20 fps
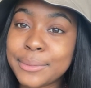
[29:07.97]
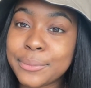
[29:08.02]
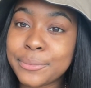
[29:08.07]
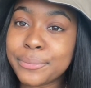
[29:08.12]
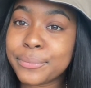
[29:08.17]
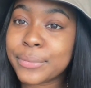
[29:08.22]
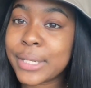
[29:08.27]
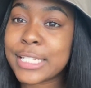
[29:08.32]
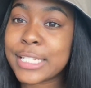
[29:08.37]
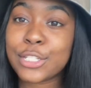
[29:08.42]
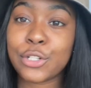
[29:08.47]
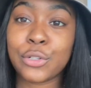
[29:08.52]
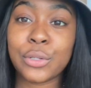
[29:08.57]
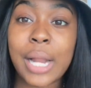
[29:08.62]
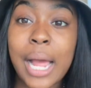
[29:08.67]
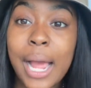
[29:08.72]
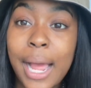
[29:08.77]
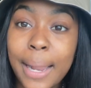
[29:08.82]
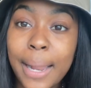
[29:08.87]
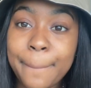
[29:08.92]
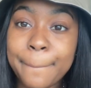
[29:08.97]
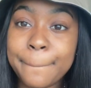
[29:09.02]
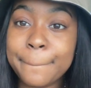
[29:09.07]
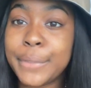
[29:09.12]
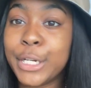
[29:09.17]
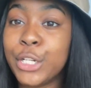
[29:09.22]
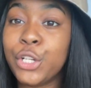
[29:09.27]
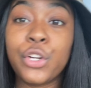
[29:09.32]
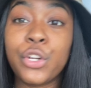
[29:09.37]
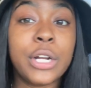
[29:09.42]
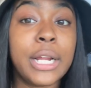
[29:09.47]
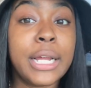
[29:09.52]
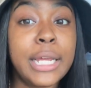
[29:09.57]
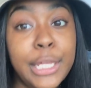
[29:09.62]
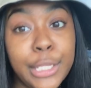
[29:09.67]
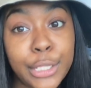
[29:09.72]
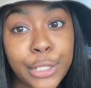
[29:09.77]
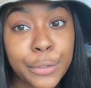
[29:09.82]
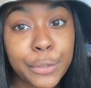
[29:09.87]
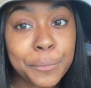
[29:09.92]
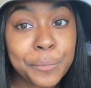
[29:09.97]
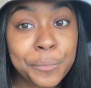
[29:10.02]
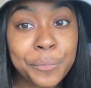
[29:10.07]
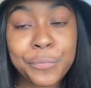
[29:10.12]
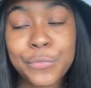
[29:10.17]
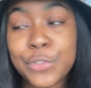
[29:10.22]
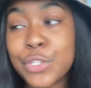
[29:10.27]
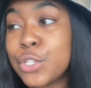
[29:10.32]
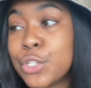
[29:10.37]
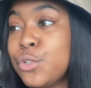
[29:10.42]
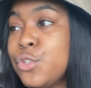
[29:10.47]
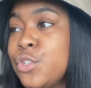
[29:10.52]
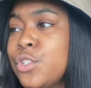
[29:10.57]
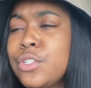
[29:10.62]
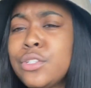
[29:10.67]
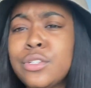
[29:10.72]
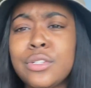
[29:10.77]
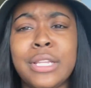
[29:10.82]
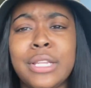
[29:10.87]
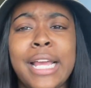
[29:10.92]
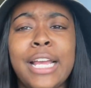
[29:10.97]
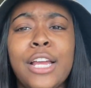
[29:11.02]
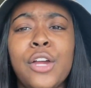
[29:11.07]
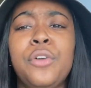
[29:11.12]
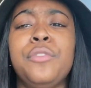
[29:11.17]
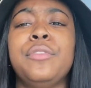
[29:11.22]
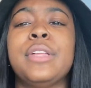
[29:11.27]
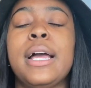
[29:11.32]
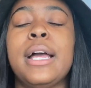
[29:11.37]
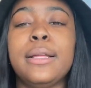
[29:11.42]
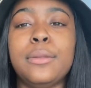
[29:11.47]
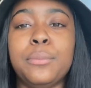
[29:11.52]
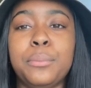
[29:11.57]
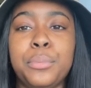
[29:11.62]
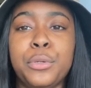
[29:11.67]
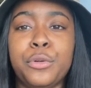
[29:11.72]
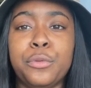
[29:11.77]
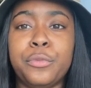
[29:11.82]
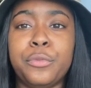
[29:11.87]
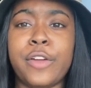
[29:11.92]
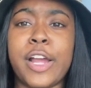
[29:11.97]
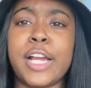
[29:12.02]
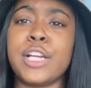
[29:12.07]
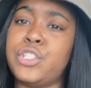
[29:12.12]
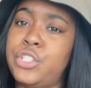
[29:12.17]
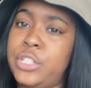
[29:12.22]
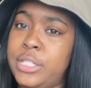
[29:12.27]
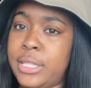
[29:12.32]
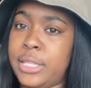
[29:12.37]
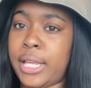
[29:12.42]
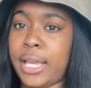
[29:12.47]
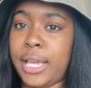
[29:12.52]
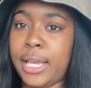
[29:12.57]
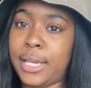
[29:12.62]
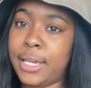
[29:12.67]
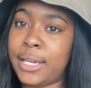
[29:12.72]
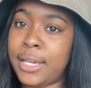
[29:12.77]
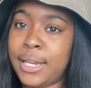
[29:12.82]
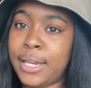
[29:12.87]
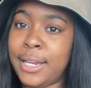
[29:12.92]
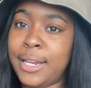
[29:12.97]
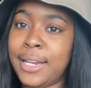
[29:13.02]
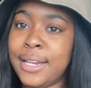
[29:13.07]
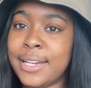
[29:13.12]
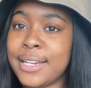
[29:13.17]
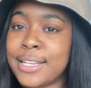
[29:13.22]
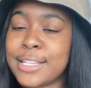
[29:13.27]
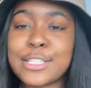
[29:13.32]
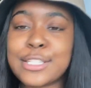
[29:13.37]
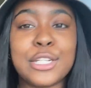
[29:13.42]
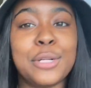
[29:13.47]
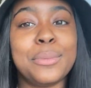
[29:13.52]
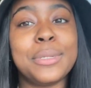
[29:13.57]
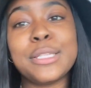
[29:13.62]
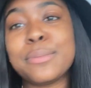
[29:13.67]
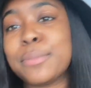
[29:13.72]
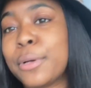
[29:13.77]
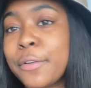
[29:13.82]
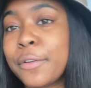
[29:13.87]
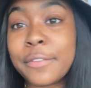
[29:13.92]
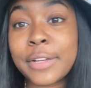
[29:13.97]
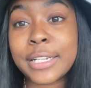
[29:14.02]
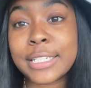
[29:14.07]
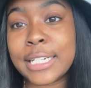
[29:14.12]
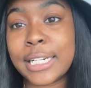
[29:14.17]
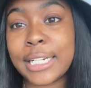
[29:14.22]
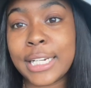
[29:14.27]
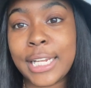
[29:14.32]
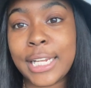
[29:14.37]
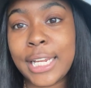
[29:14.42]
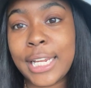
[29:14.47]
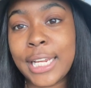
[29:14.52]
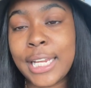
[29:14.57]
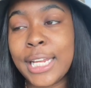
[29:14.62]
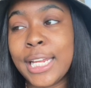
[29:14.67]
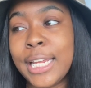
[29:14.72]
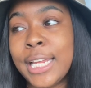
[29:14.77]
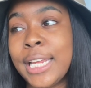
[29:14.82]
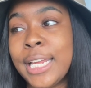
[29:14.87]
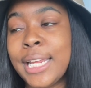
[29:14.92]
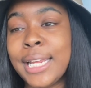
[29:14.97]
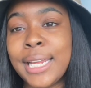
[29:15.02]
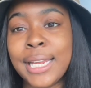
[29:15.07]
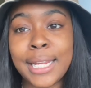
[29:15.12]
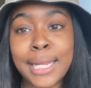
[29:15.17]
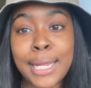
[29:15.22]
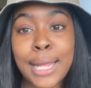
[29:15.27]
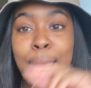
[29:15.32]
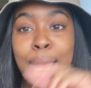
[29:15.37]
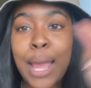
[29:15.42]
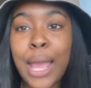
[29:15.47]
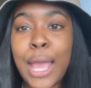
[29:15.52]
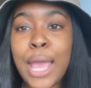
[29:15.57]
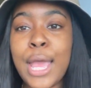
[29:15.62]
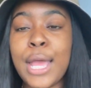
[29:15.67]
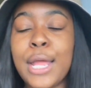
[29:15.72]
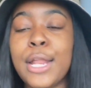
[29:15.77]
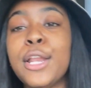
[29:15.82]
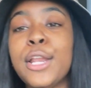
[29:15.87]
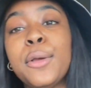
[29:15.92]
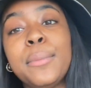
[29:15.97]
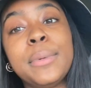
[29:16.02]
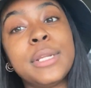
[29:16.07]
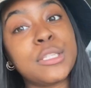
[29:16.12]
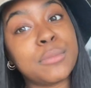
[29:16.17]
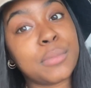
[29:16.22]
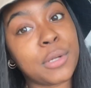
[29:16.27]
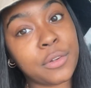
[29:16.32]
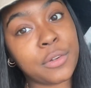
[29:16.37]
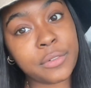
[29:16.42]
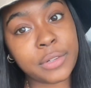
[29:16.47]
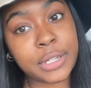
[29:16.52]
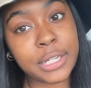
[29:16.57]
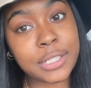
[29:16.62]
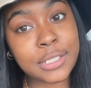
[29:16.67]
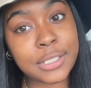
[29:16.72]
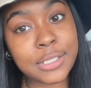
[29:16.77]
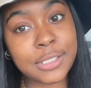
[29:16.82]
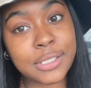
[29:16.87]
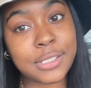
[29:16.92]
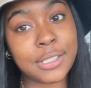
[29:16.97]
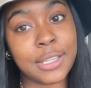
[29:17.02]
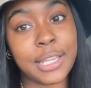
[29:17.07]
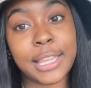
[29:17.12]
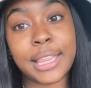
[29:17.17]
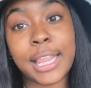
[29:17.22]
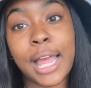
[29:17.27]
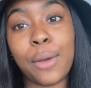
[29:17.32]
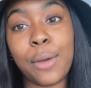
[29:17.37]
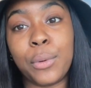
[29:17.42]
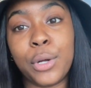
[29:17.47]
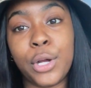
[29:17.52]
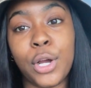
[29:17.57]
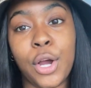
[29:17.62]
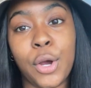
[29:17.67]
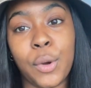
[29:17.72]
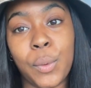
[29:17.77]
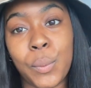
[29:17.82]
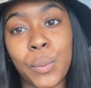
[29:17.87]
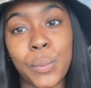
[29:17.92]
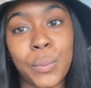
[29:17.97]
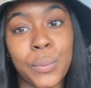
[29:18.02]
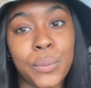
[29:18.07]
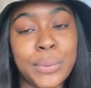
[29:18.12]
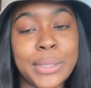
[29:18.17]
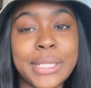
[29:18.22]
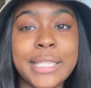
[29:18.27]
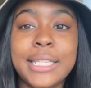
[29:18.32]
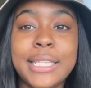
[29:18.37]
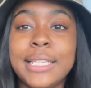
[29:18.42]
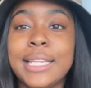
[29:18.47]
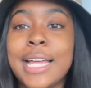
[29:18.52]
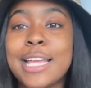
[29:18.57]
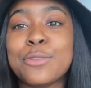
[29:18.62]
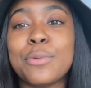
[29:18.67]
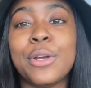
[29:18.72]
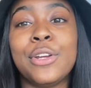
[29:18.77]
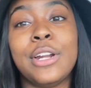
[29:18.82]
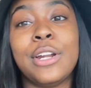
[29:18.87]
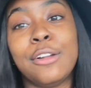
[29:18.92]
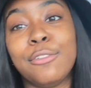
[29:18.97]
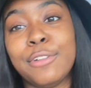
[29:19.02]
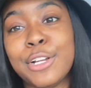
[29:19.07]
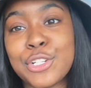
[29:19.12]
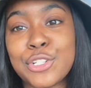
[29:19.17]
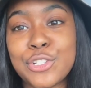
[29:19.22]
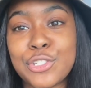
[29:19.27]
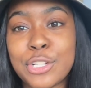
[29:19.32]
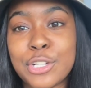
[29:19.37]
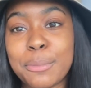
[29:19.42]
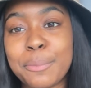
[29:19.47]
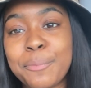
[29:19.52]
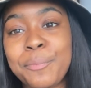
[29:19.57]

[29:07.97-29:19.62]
because they're not, but you're not either. So just let go of that perfection thing. Nobody's perfect, honey. Nobody's perfect. Let that one go. That's why you're not in a relationship,